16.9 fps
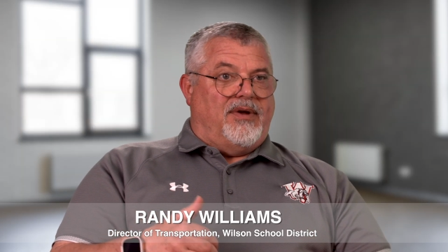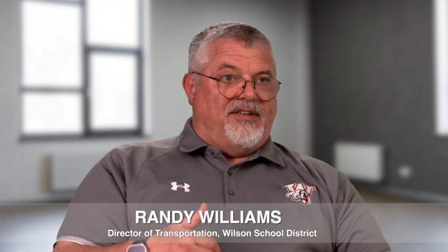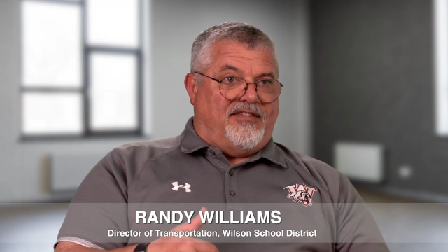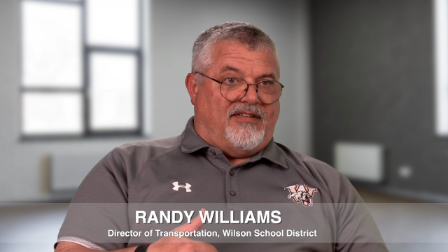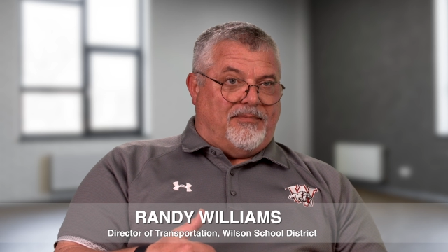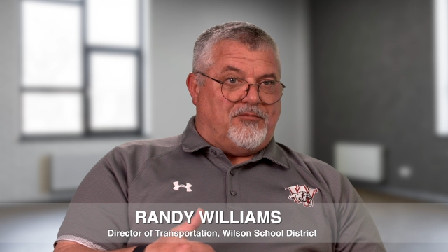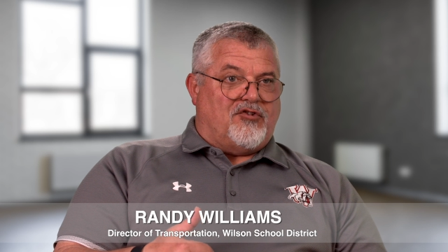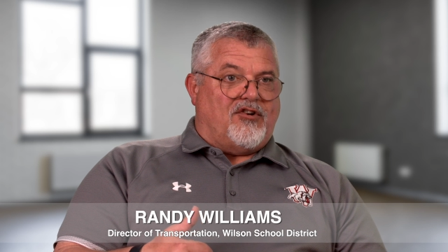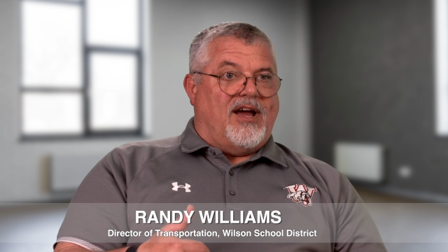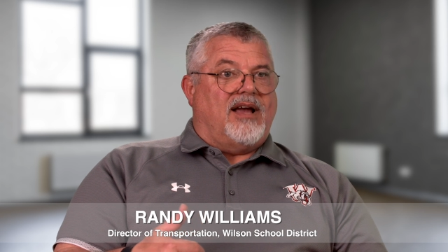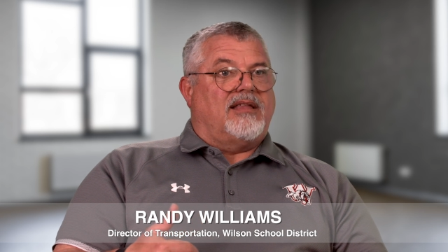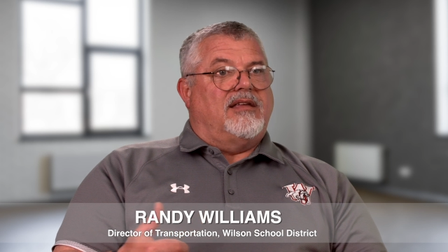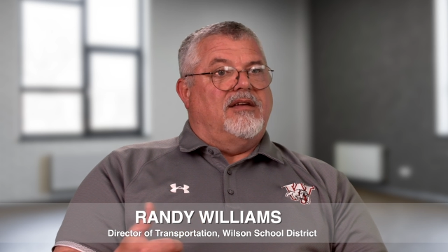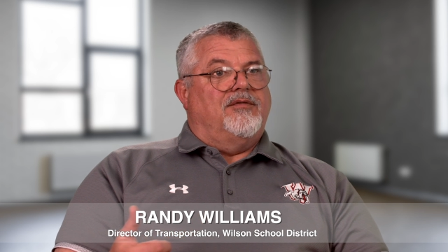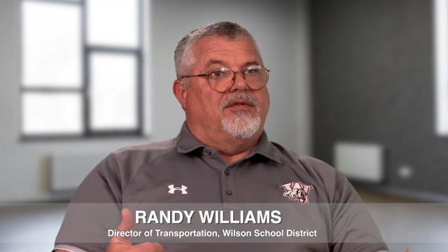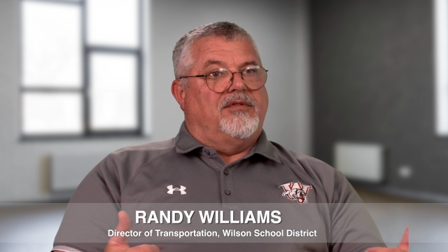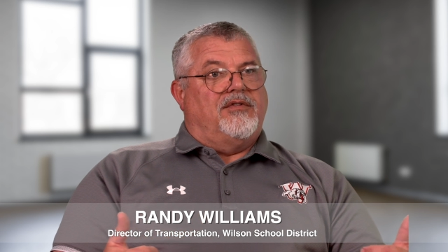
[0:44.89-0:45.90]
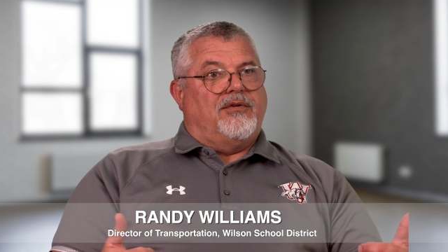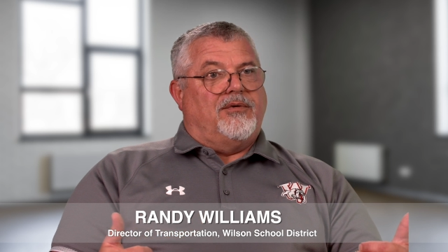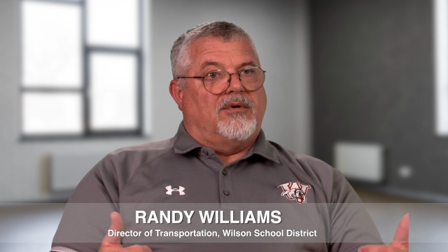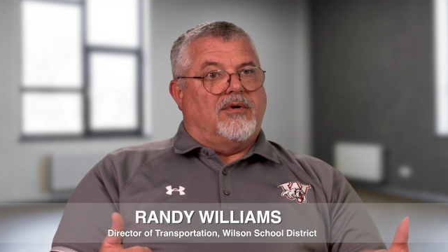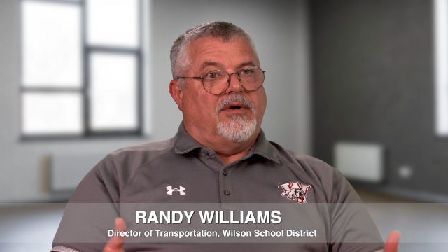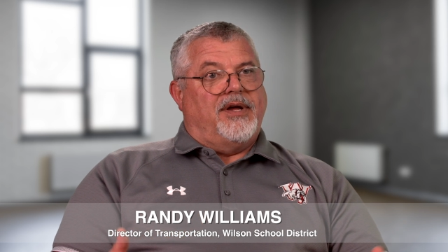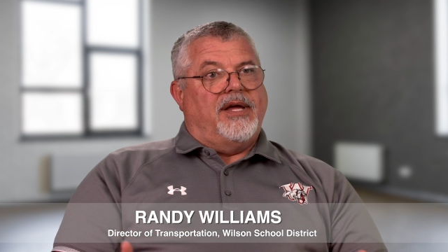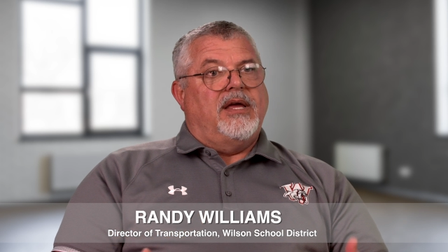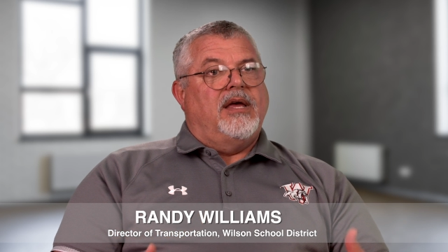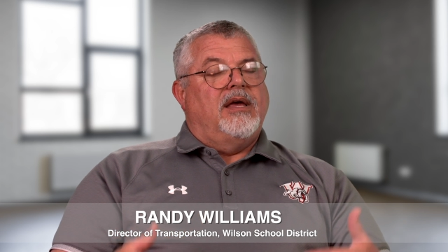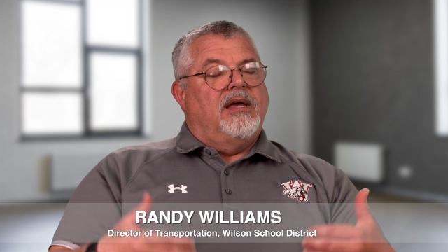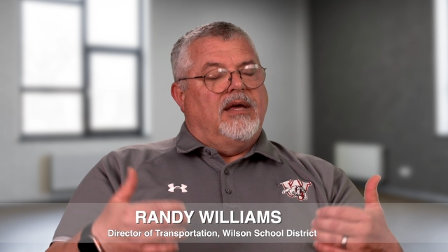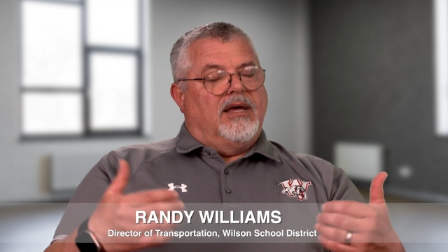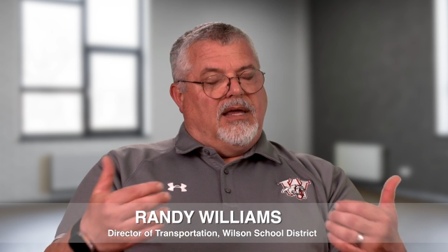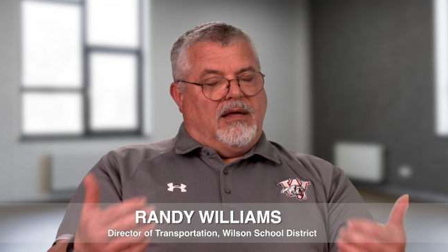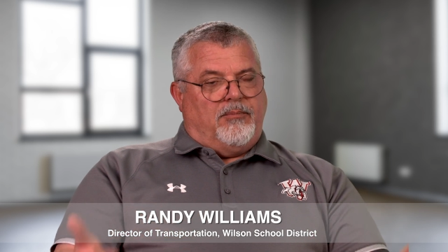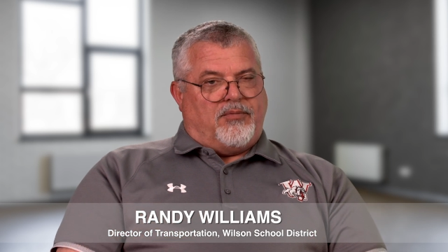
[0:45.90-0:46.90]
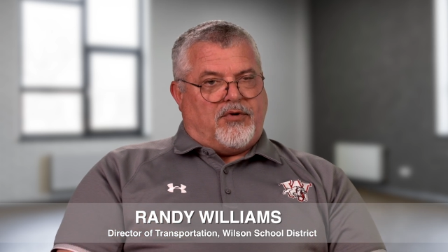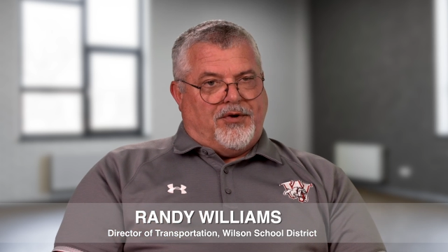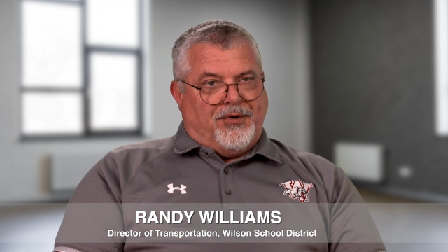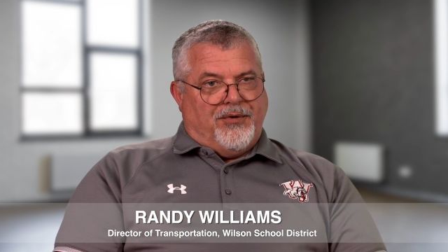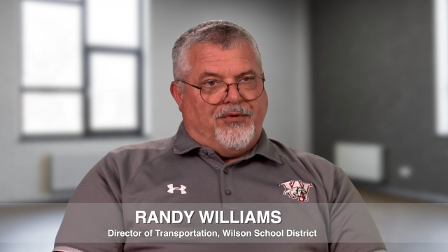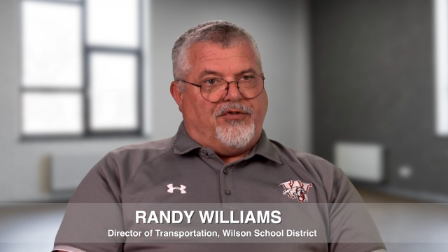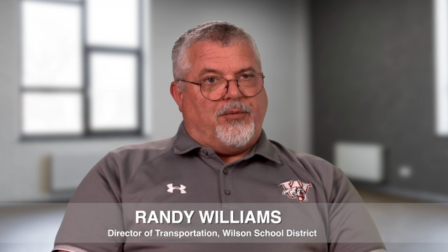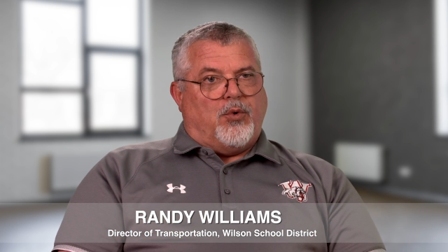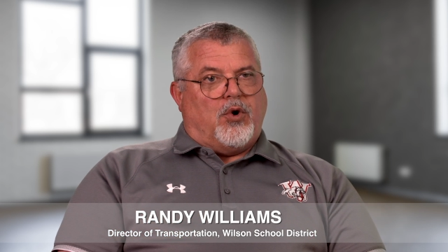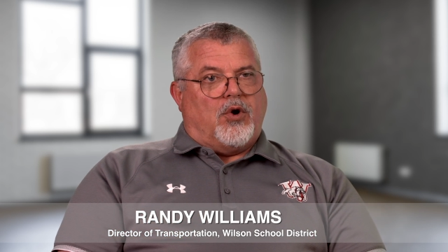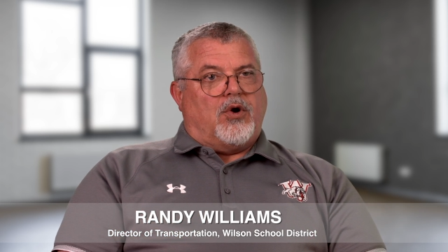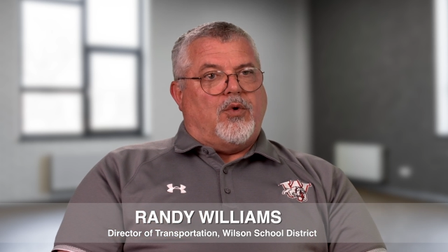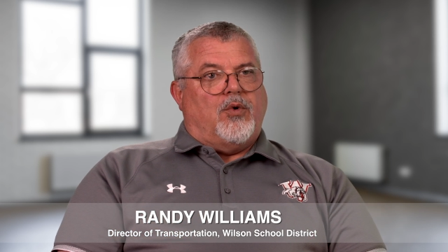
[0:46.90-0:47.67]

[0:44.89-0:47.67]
subtract inventory, produce work